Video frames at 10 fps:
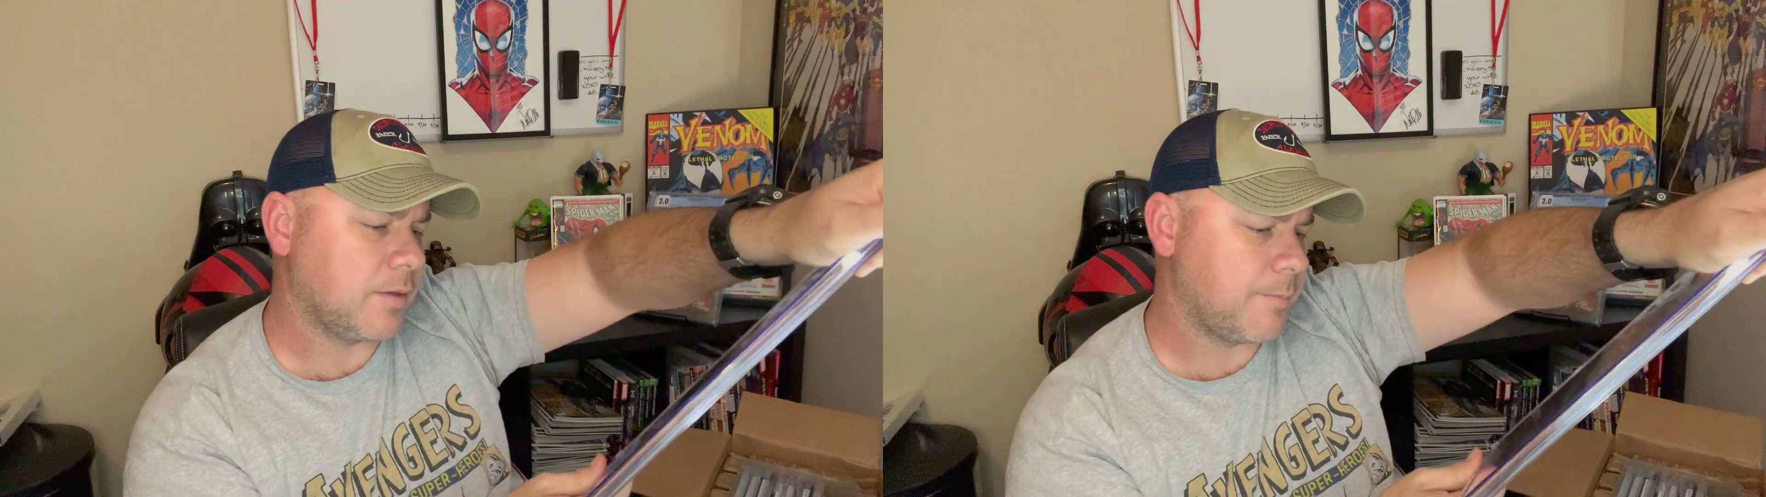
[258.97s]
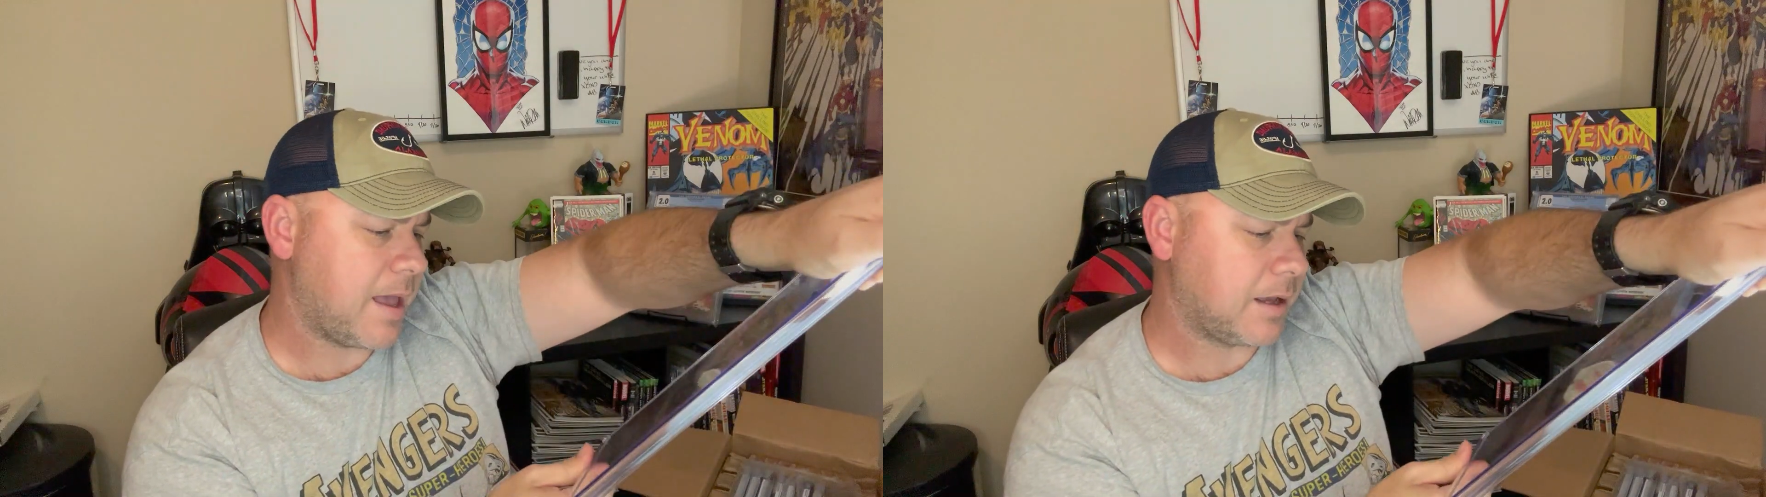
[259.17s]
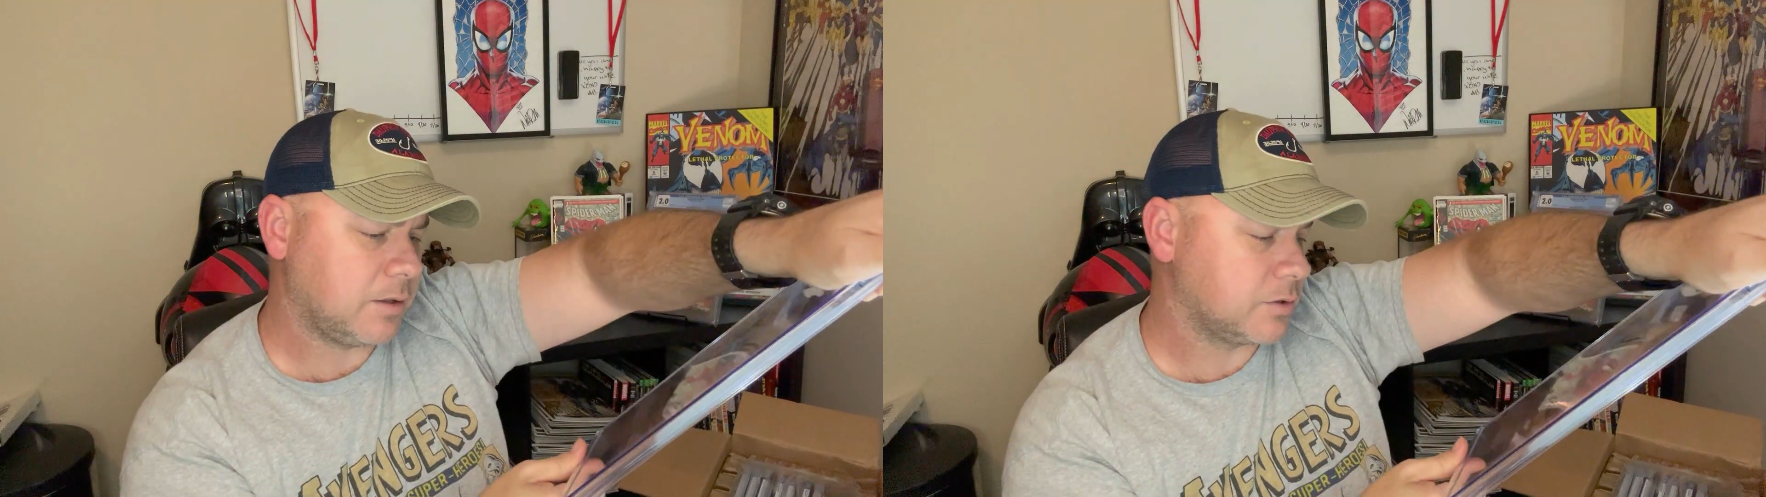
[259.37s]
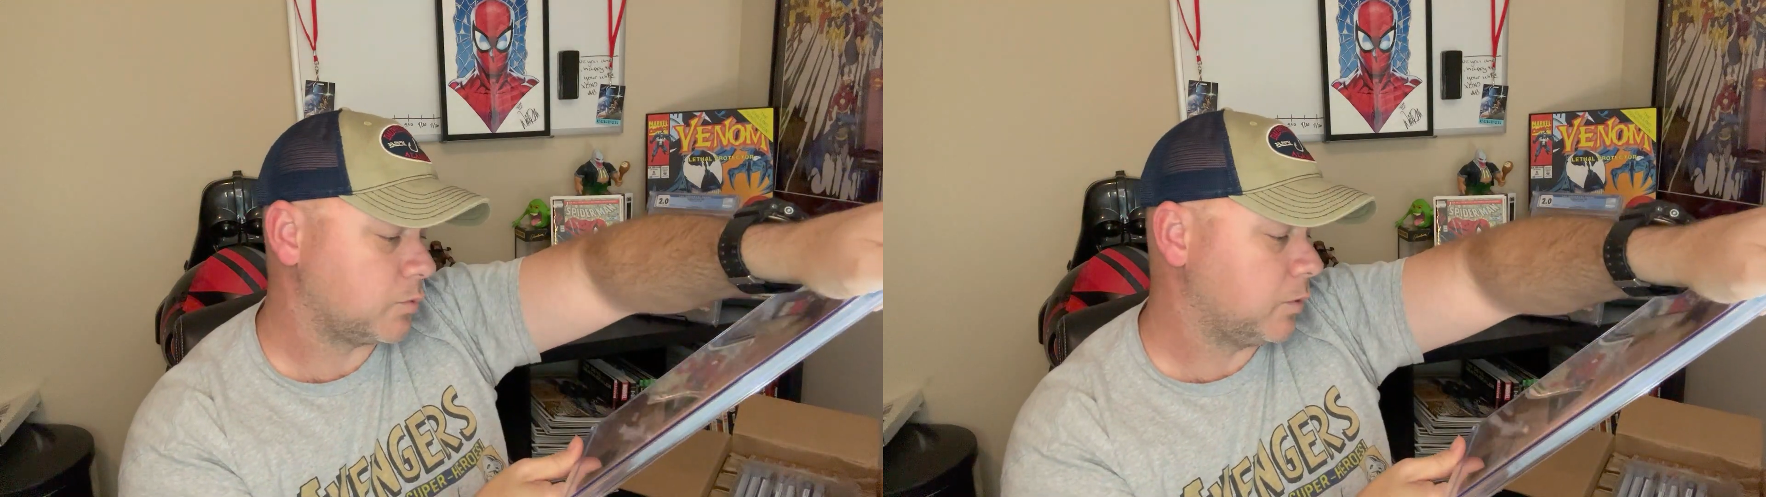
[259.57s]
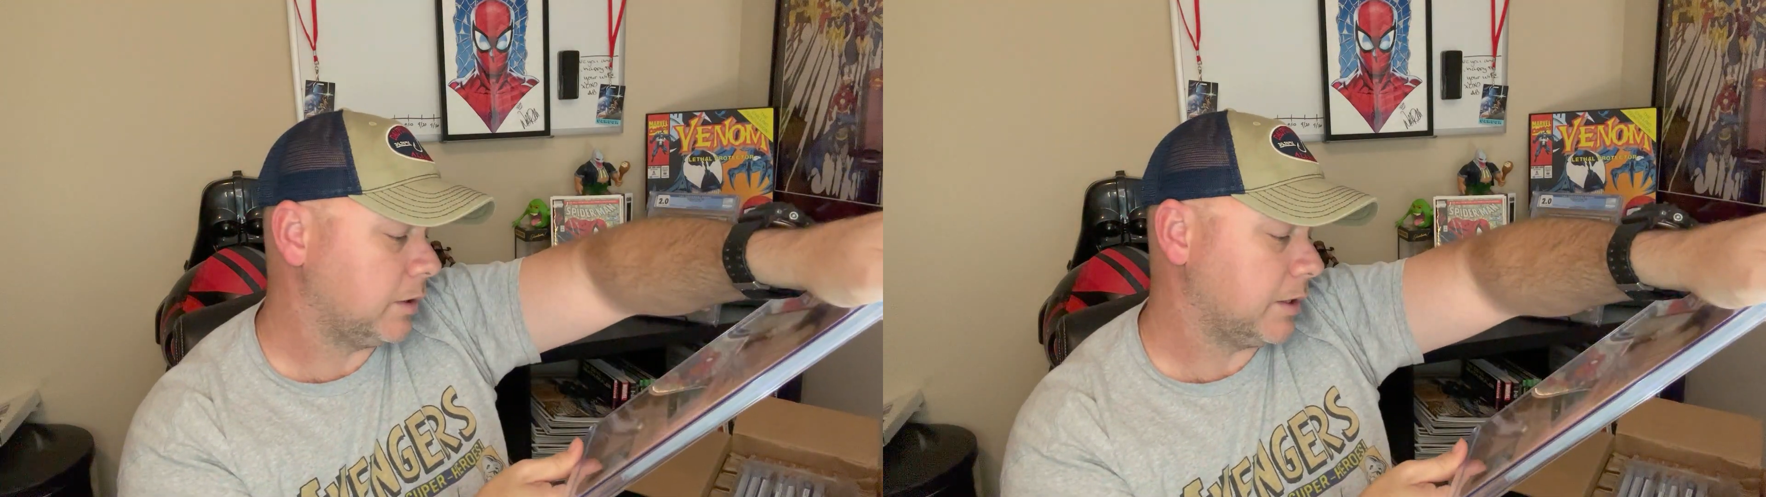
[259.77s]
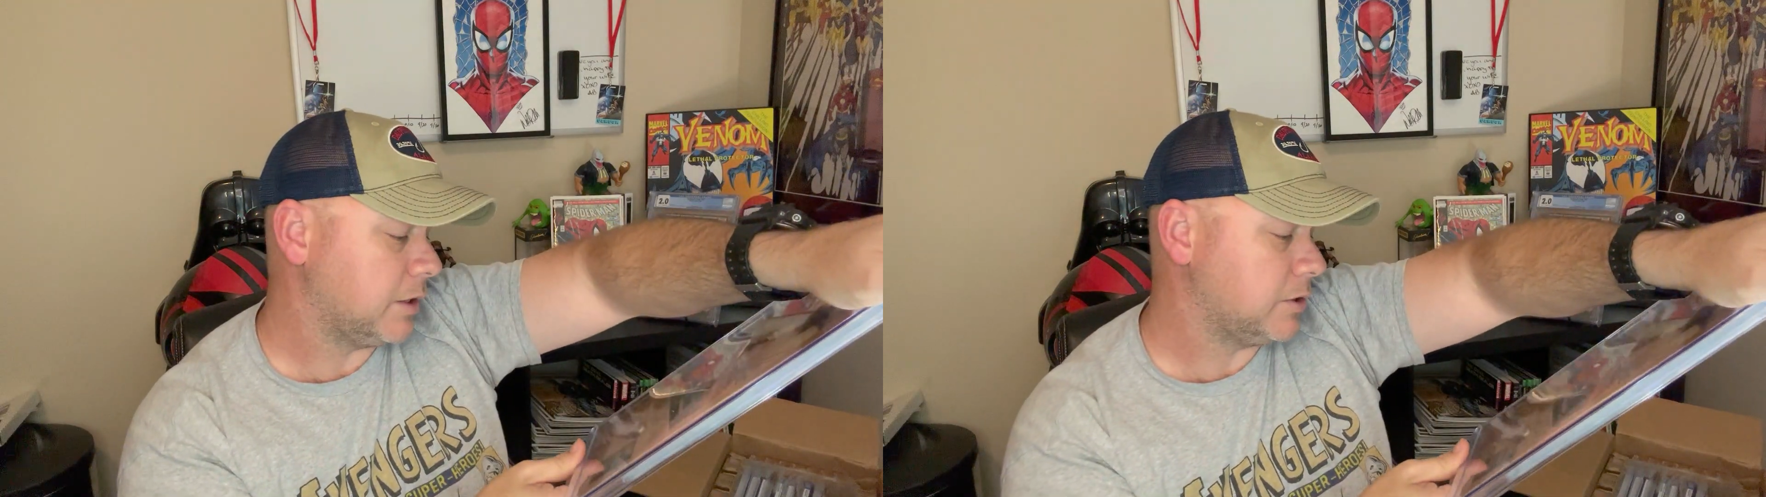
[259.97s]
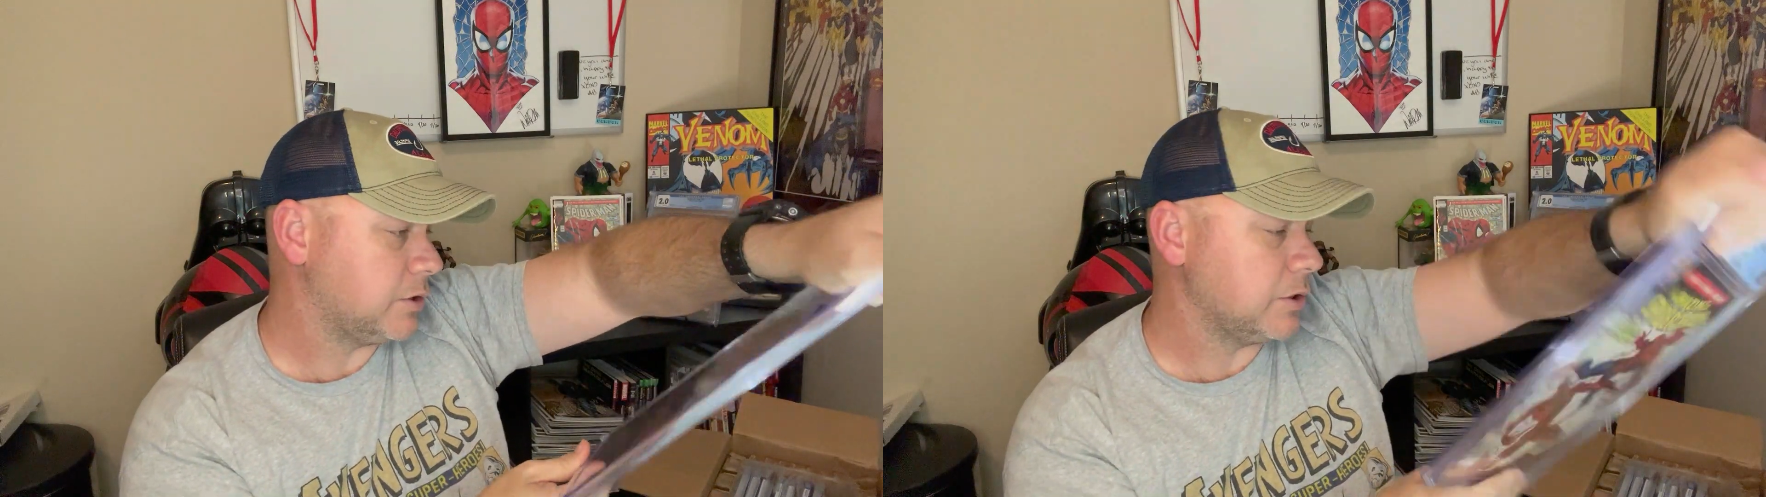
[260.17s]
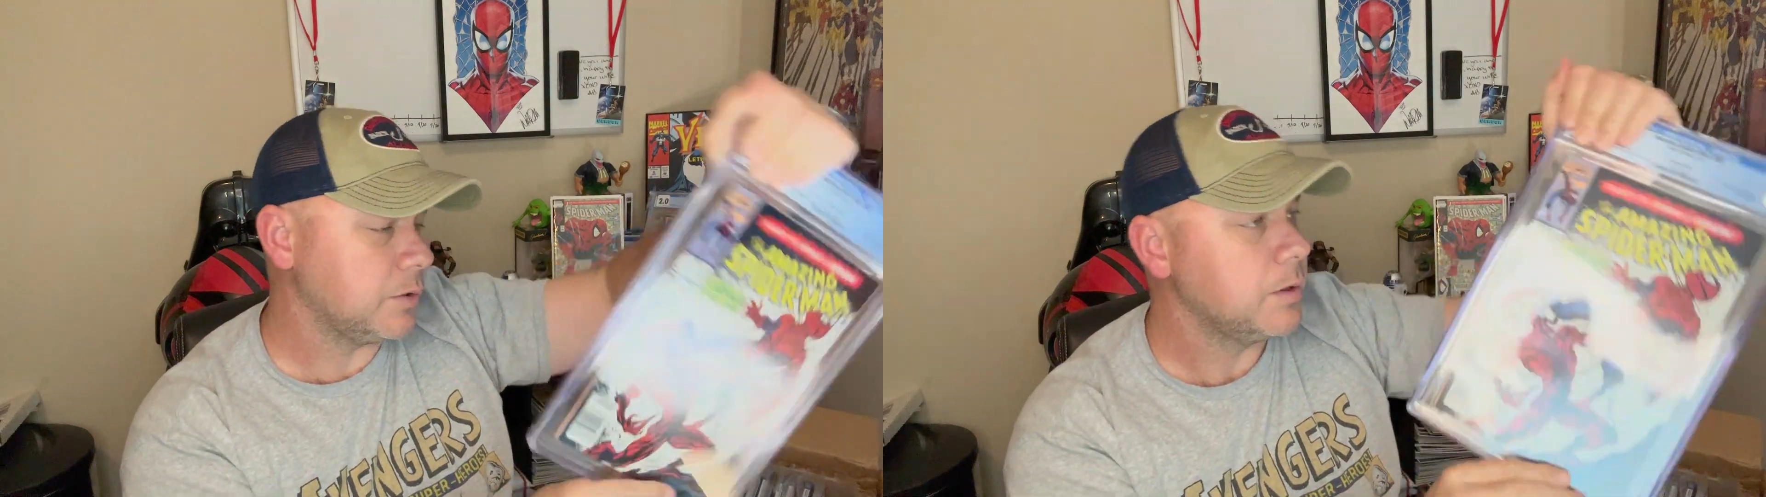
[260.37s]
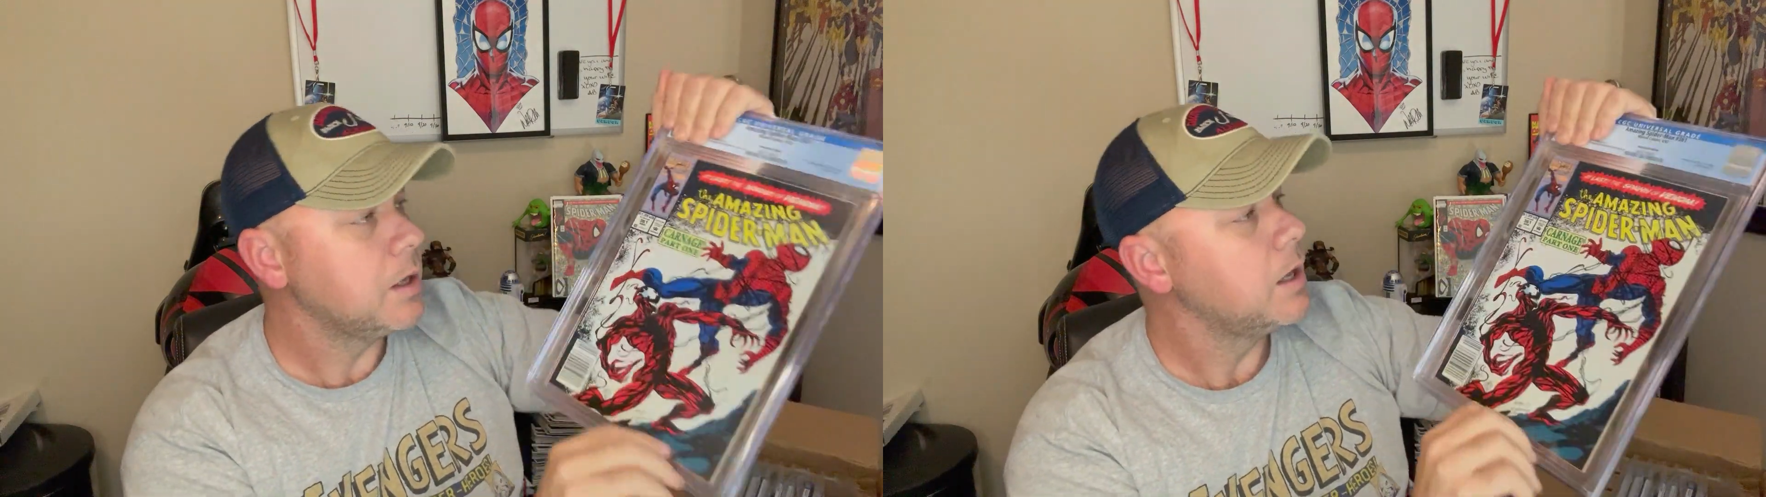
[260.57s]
The back looks really good too.